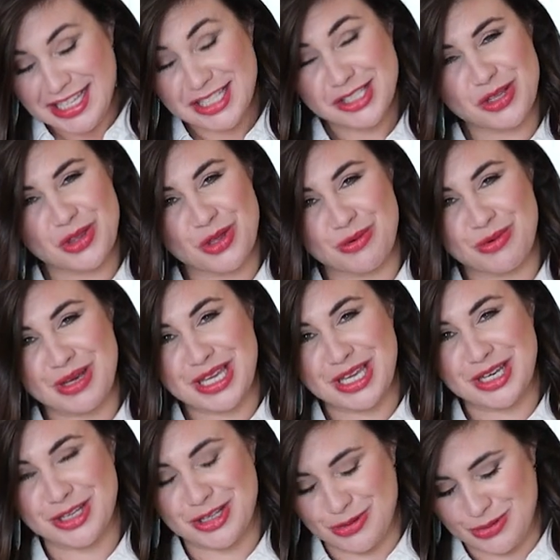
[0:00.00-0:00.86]
so that we
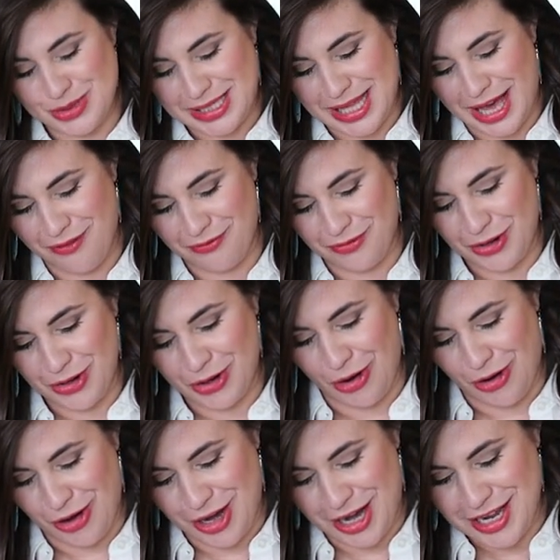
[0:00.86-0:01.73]
can use that for
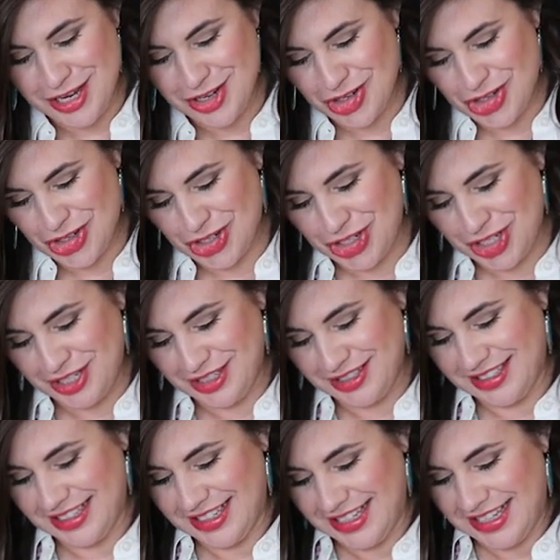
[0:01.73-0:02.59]
garnish.
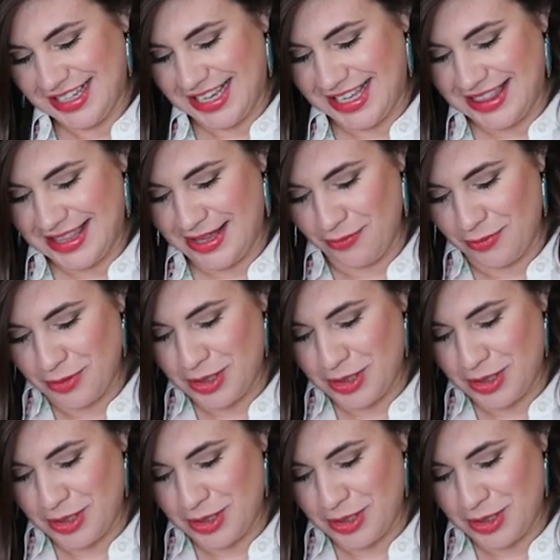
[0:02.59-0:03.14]
And then